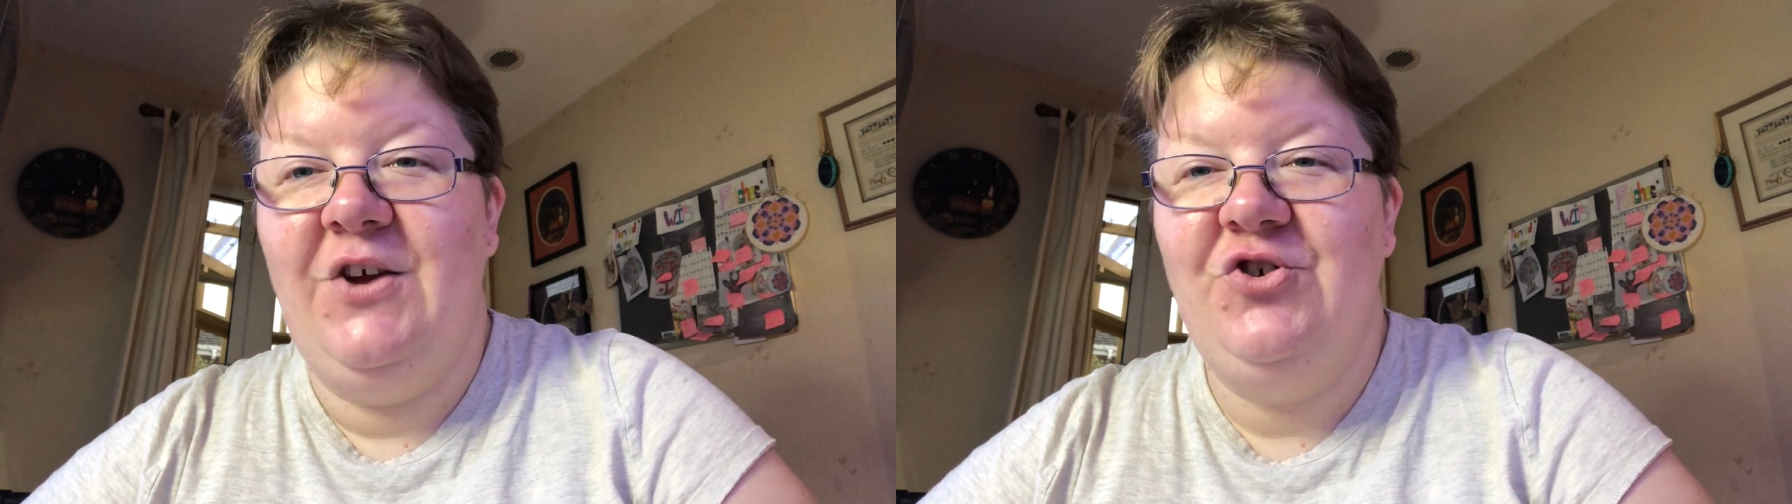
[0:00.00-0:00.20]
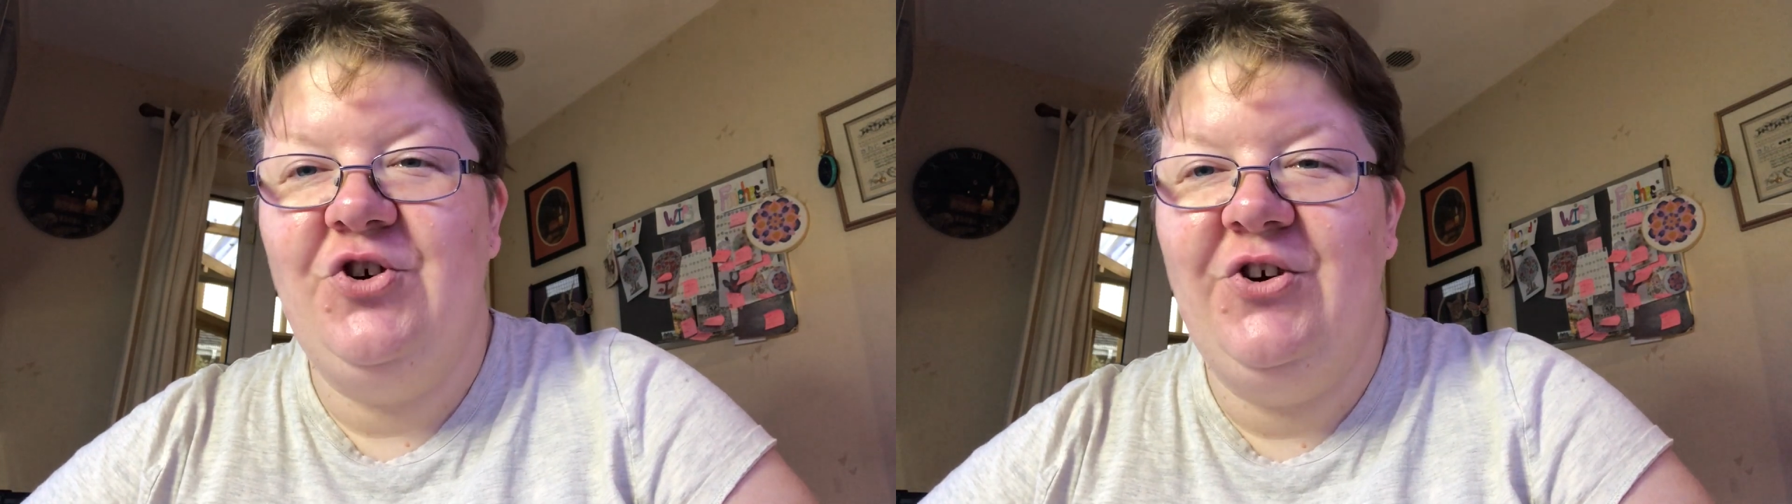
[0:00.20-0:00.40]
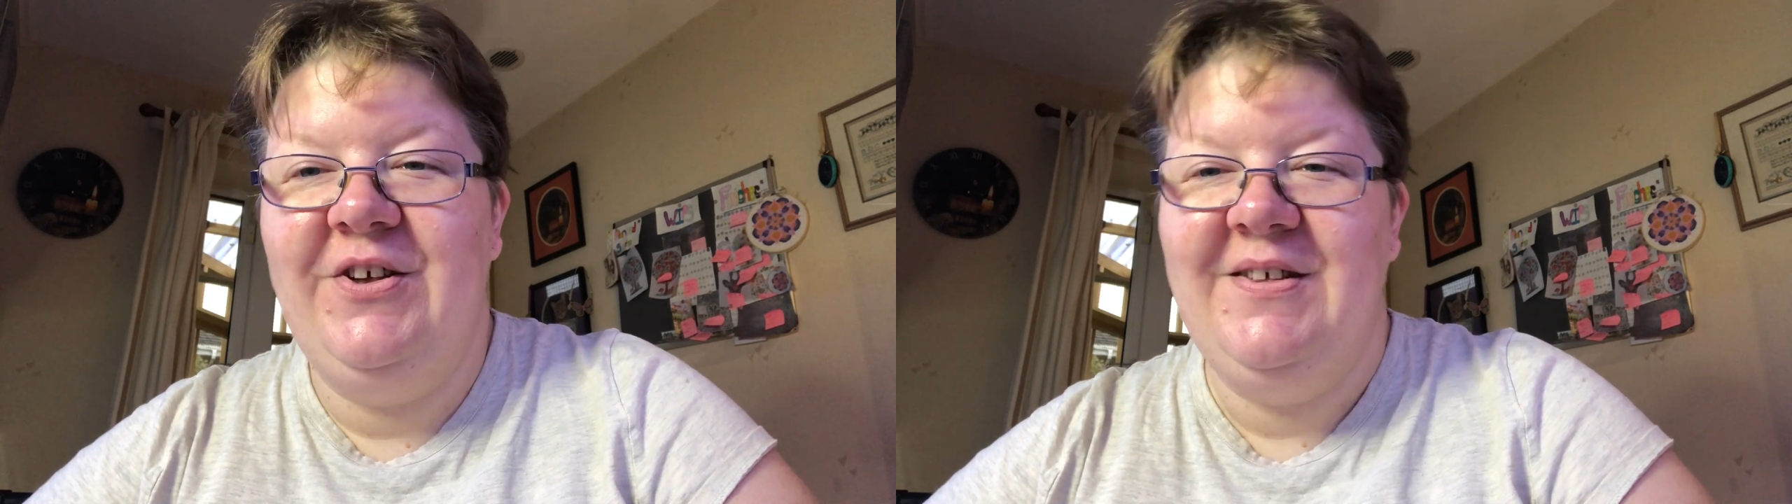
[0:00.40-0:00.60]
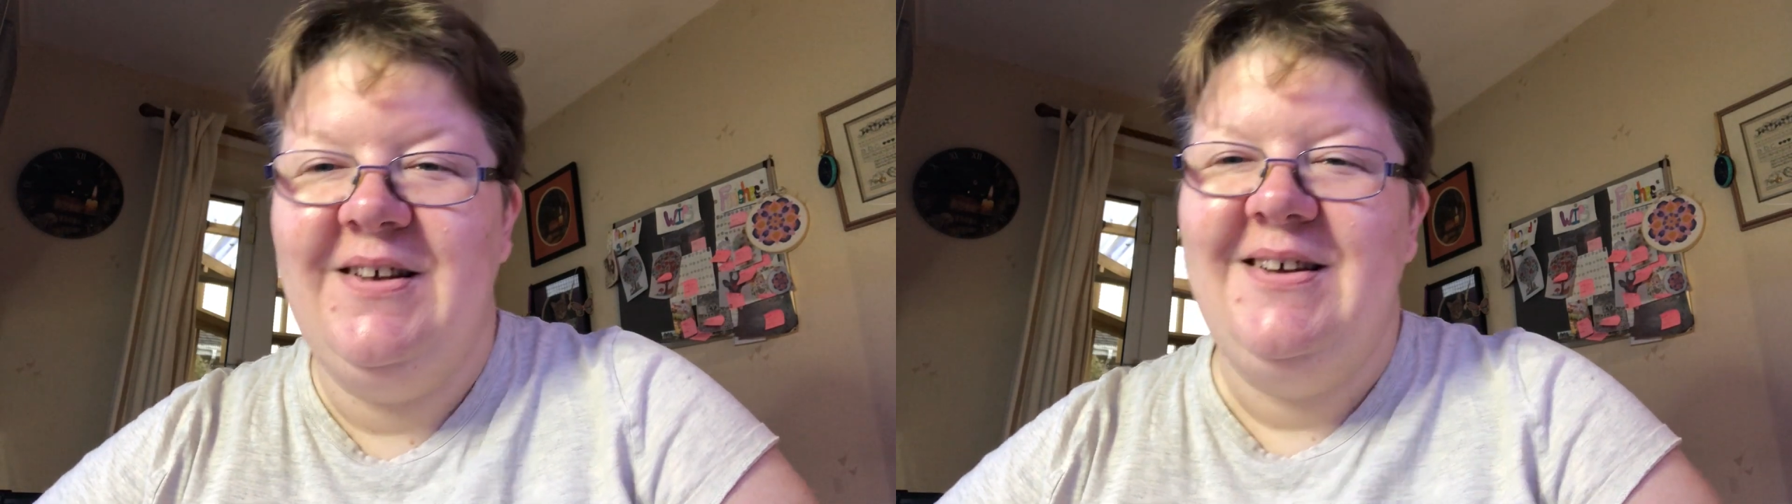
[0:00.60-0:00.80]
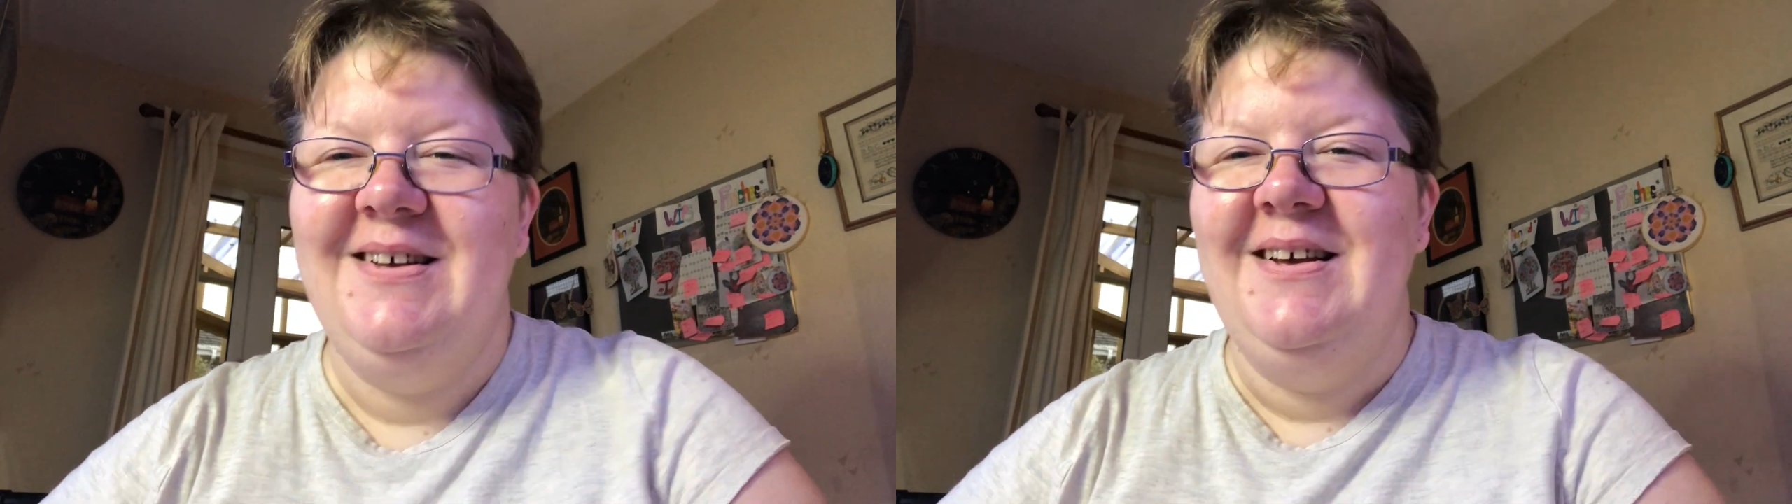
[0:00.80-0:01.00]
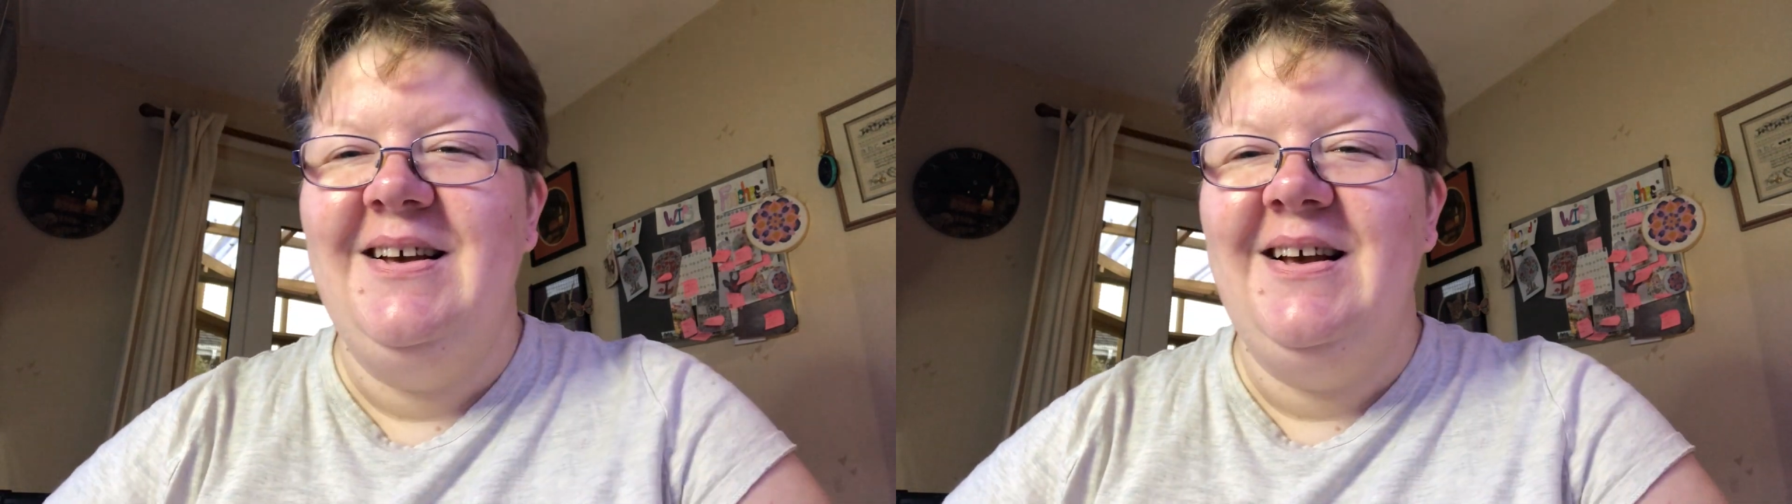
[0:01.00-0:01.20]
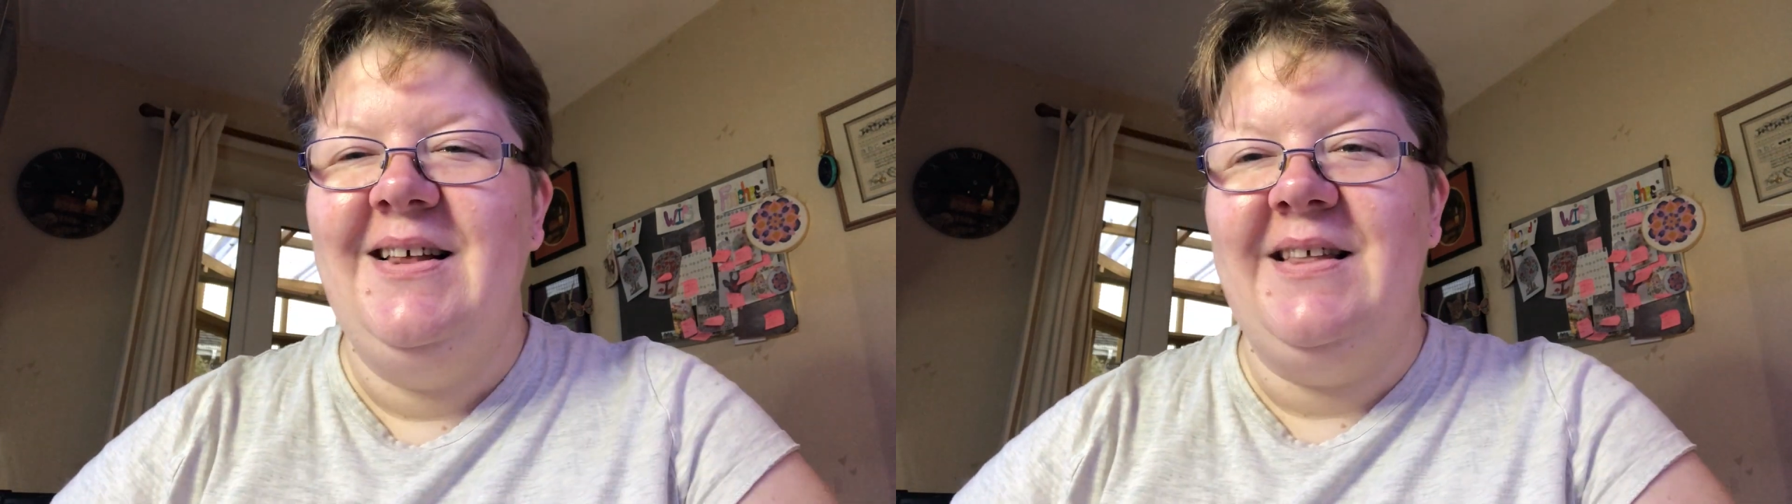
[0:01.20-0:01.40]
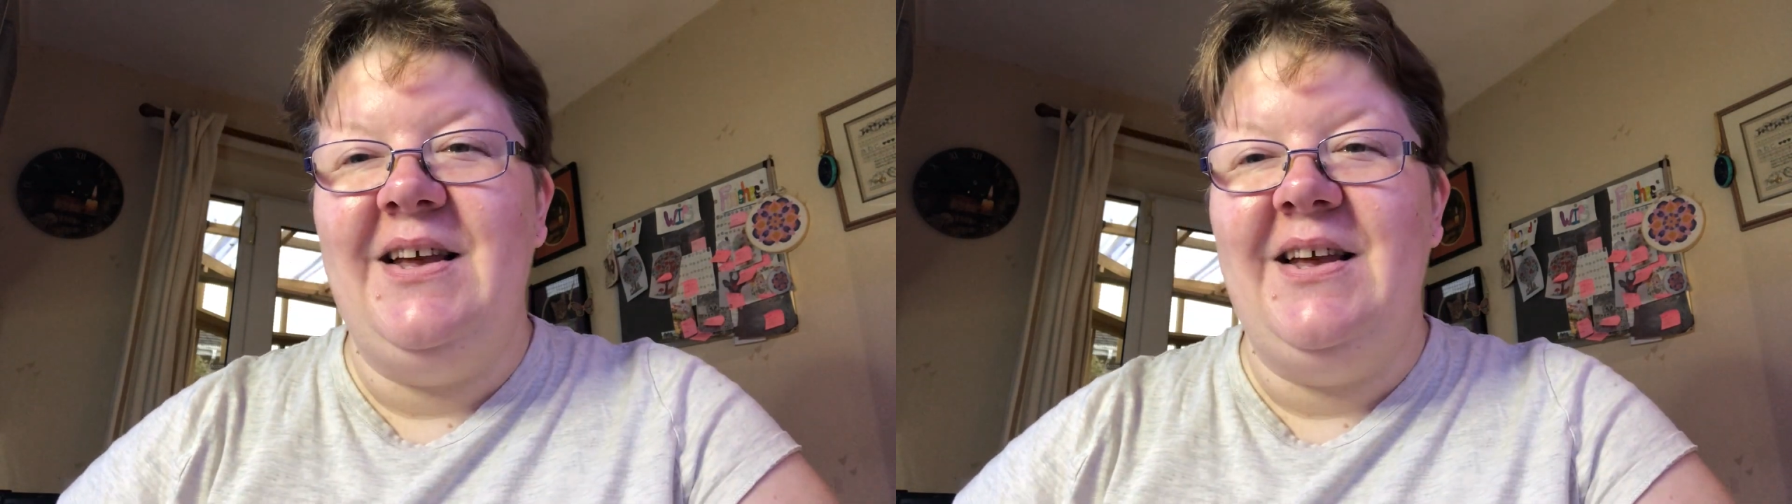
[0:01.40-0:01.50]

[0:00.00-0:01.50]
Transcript: joys see